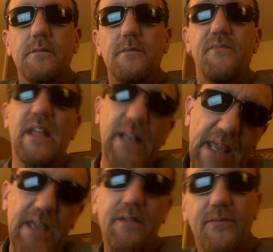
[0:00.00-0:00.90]
if they
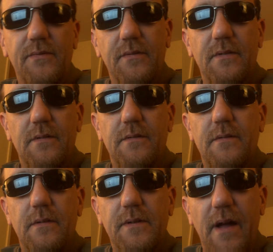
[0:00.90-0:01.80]
leave,
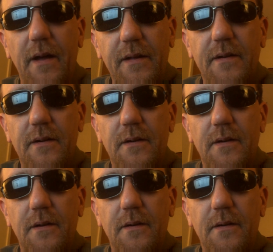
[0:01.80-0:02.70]
okay,
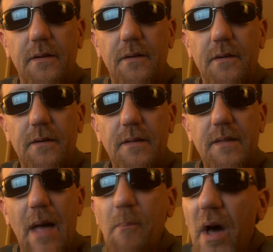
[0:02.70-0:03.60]

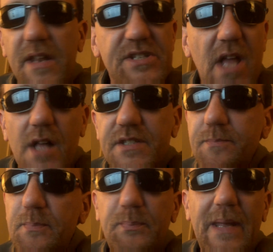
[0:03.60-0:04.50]
that money's not
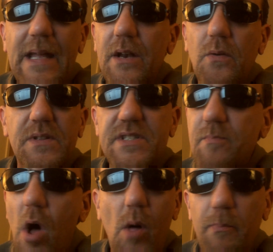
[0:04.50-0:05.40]
spent on
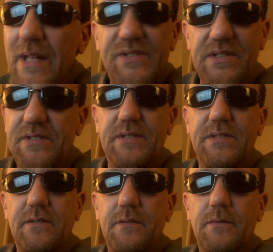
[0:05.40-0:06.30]
small
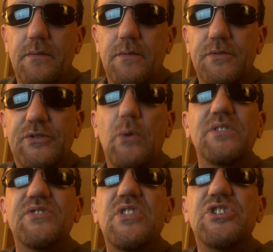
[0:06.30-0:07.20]
businesses. So
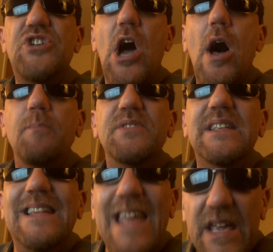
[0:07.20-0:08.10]
it's the jobs
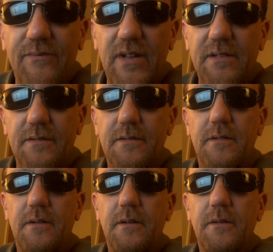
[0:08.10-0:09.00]
leaving
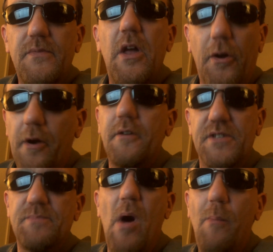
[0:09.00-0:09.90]
that are hurting
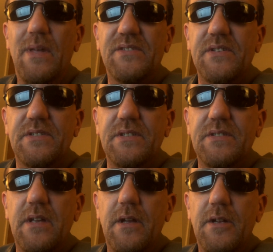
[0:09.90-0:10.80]
small
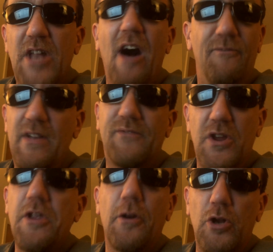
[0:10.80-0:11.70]
businesses, not
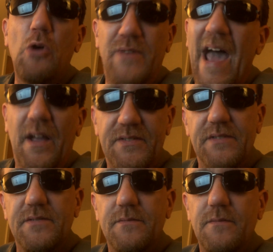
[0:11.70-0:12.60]
50-year low
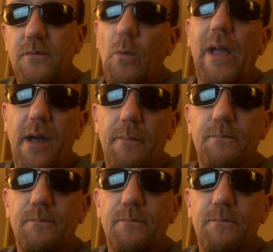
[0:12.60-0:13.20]
taxes. Wake up.